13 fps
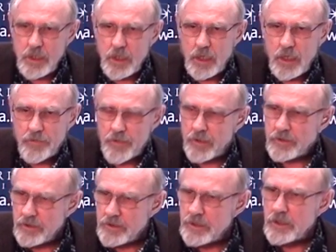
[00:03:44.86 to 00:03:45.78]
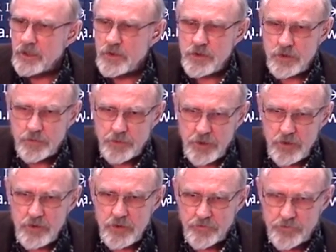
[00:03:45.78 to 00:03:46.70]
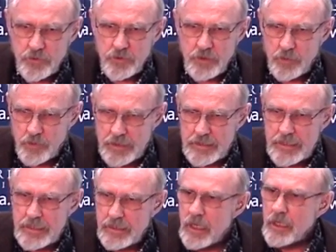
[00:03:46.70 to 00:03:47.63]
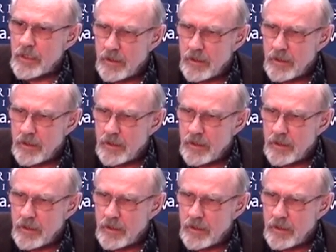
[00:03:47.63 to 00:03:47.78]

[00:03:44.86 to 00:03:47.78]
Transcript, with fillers: that continues to produce the food that we need